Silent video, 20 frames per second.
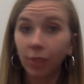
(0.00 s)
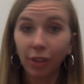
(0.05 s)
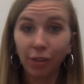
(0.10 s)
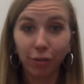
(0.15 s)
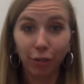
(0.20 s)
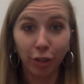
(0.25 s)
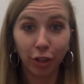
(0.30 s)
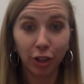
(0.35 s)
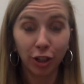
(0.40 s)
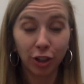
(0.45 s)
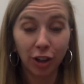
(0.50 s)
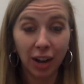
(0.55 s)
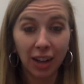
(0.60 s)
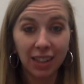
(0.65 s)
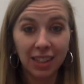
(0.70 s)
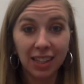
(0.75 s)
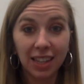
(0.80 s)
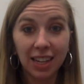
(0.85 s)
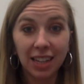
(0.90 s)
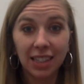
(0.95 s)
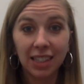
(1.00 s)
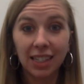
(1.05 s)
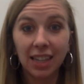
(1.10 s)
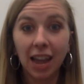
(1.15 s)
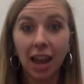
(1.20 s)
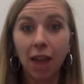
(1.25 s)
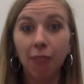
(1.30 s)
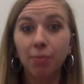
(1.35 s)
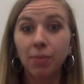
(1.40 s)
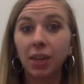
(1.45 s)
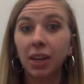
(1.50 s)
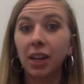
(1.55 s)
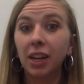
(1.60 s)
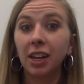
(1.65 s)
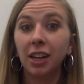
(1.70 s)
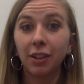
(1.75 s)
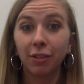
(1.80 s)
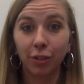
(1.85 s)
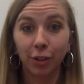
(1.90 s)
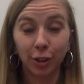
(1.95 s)
For the translate step,
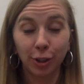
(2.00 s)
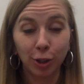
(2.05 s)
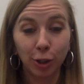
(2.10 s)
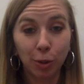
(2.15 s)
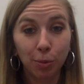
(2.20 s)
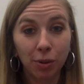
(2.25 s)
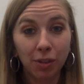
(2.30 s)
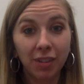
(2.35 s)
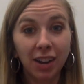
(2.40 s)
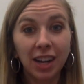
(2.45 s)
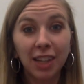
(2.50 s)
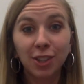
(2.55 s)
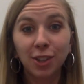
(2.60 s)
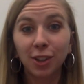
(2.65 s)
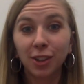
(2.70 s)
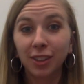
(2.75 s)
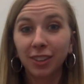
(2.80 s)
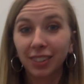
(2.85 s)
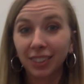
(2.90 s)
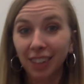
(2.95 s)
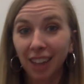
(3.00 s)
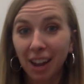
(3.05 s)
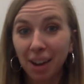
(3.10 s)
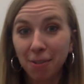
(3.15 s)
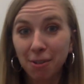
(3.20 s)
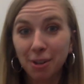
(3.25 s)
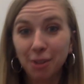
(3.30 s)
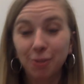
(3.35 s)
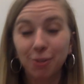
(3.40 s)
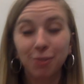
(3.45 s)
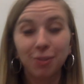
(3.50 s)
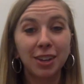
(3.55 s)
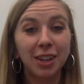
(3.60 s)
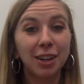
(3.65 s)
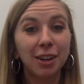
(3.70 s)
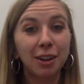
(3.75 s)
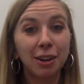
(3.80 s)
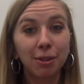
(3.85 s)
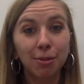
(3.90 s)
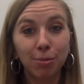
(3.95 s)
for the supervisor, language
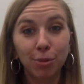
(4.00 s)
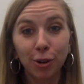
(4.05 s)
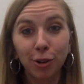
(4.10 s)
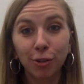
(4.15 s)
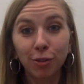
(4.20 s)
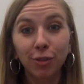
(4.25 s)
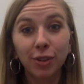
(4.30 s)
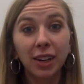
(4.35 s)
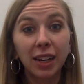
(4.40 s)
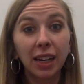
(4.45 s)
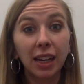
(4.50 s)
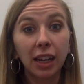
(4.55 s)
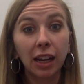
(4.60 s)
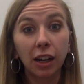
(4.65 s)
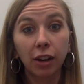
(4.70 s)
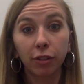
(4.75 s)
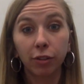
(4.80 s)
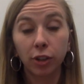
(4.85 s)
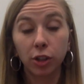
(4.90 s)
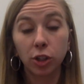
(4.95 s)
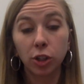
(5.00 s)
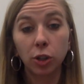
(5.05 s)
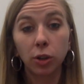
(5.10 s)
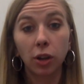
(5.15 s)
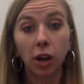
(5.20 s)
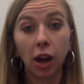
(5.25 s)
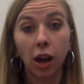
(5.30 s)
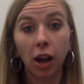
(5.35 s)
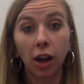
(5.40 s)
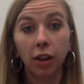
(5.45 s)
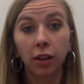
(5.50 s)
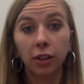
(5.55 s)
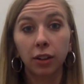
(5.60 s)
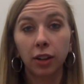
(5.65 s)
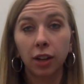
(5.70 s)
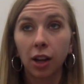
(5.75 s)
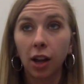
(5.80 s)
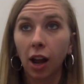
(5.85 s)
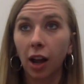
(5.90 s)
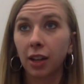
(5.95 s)
review, proofreading, for
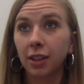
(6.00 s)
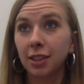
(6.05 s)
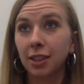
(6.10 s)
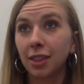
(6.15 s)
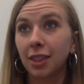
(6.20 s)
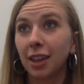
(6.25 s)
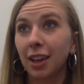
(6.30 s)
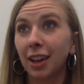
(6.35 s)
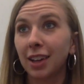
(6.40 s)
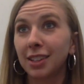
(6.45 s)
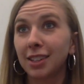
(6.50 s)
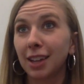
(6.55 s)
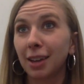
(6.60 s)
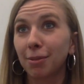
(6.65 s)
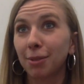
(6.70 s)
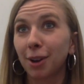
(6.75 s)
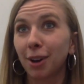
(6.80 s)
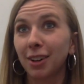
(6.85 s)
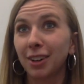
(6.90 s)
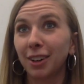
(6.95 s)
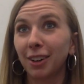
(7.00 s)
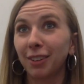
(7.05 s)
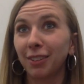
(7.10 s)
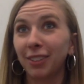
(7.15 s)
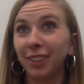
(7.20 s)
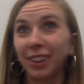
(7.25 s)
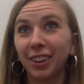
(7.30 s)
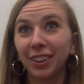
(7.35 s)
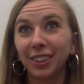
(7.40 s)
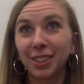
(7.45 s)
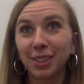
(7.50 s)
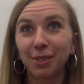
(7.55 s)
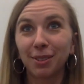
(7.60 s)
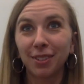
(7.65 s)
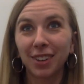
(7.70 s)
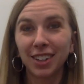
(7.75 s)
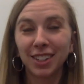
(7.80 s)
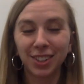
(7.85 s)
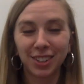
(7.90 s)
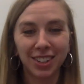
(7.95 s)
I think I skipped content review,
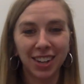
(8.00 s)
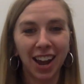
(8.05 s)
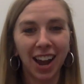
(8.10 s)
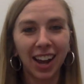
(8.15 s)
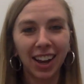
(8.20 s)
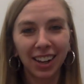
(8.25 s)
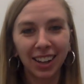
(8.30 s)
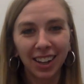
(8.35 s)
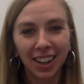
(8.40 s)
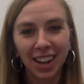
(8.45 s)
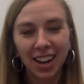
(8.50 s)
supervisor check.